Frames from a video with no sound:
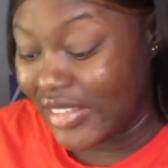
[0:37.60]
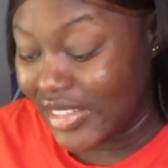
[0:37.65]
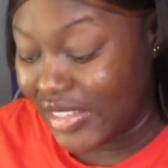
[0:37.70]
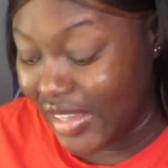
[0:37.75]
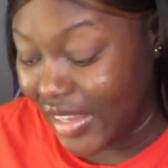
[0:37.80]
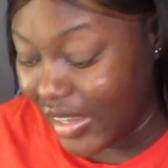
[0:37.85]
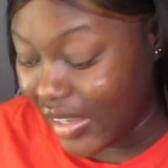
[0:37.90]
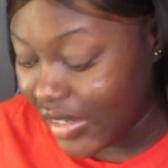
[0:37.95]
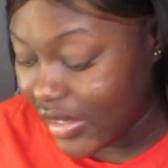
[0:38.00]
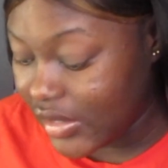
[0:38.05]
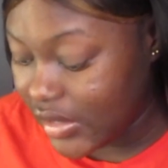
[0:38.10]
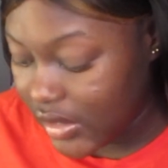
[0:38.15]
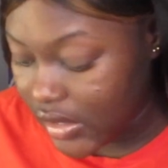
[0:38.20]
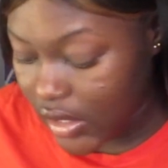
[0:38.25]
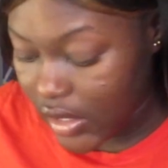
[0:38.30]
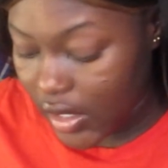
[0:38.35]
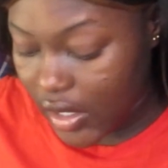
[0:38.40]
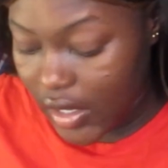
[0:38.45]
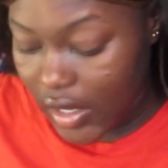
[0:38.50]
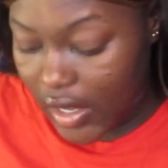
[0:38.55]
6,
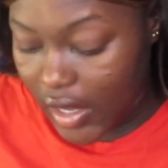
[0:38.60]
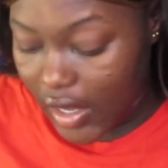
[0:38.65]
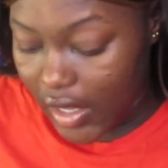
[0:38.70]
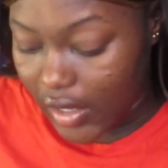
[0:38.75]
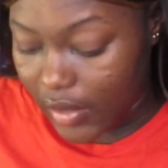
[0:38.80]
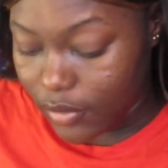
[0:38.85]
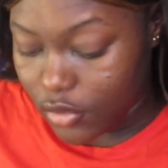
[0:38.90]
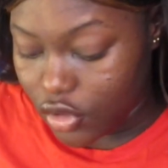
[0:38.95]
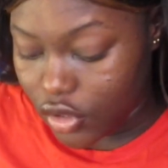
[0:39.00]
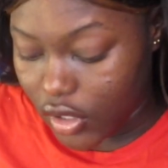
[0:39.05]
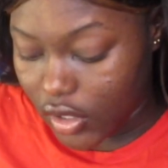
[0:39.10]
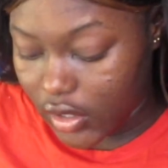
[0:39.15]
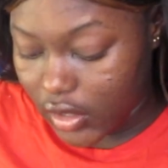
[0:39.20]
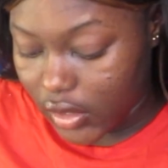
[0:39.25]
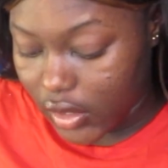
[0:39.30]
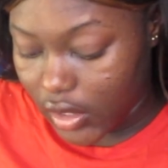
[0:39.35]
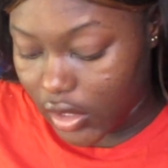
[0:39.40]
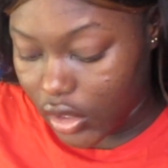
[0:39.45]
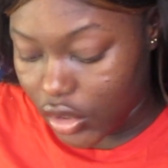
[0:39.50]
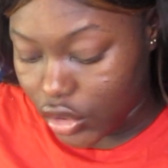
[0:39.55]
and I'm trying to
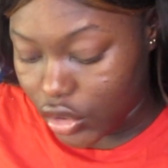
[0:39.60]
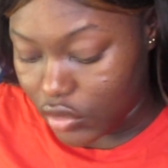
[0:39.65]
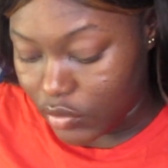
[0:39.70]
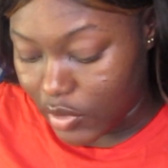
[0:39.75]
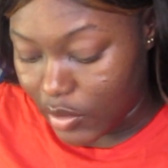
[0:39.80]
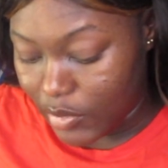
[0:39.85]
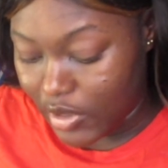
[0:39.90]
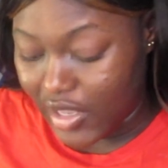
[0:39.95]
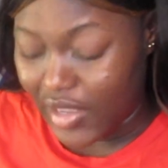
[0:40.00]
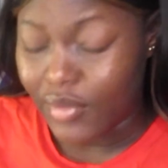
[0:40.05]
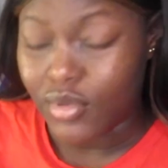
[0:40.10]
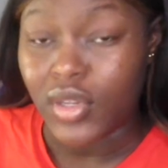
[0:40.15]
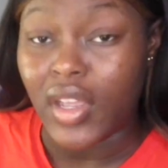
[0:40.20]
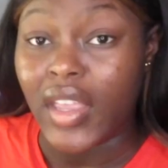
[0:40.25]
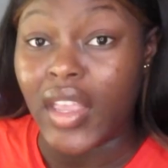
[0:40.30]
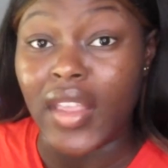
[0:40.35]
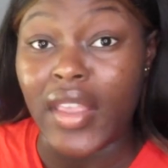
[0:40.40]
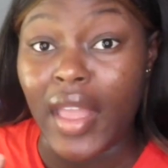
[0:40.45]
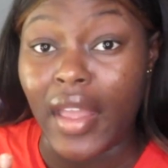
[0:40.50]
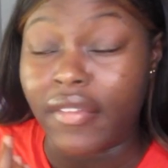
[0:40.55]
like do my makeup so I
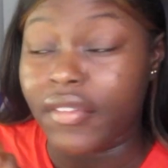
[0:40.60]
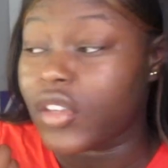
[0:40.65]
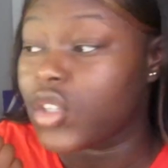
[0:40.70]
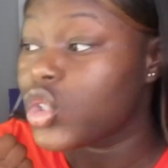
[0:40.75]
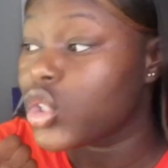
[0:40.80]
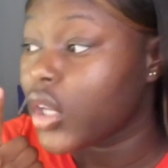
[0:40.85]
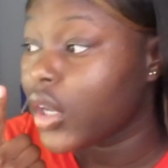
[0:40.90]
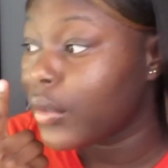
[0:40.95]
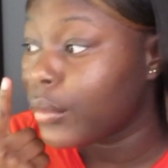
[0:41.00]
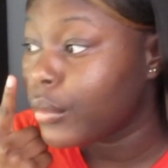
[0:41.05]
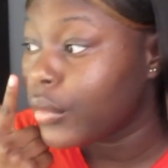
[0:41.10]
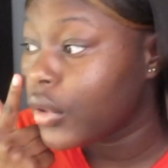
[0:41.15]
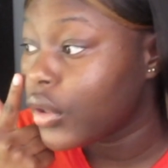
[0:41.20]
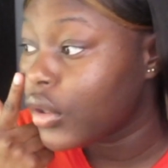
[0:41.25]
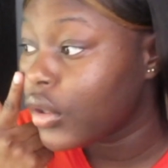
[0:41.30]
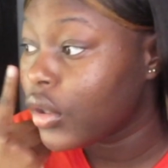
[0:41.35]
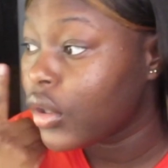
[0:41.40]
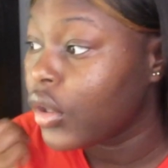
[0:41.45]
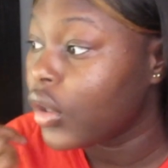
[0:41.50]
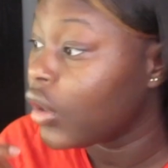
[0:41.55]
can catfish them
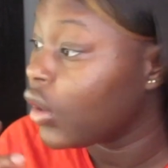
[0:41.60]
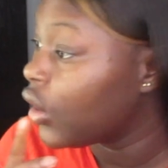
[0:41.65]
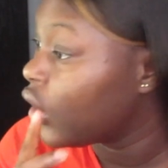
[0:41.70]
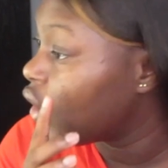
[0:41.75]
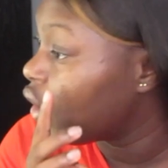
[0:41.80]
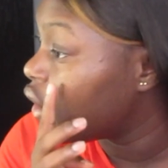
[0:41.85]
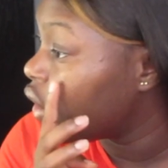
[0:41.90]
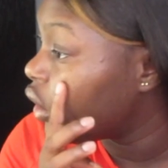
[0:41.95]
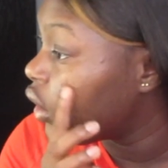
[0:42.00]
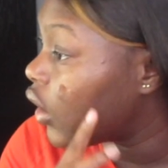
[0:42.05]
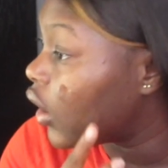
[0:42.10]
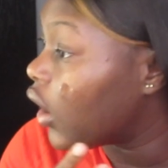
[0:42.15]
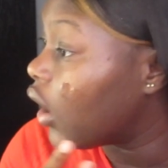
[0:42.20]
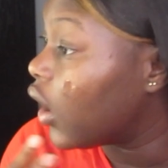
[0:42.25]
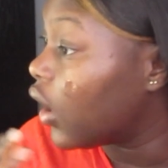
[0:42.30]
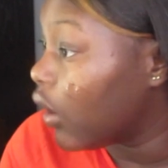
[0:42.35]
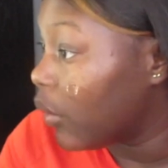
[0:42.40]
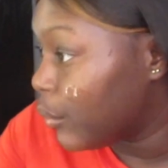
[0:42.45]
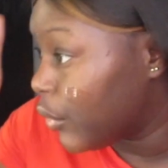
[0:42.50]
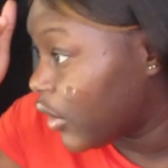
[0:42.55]

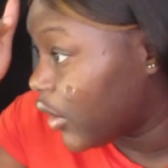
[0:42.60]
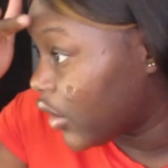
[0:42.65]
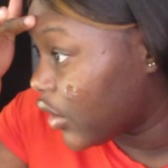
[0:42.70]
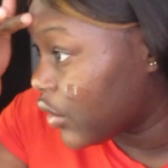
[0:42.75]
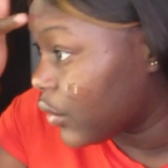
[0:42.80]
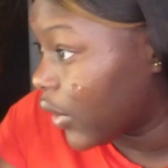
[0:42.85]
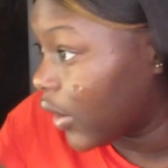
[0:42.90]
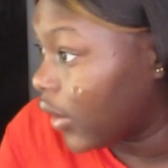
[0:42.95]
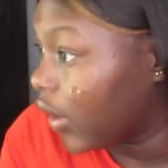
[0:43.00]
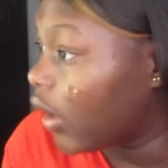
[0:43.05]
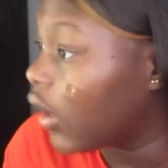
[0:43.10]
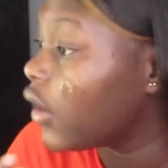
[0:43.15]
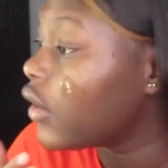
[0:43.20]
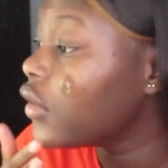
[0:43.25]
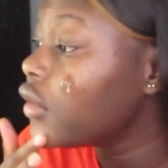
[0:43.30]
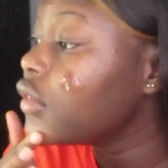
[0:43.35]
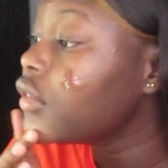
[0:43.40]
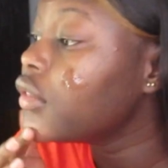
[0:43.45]
because why not?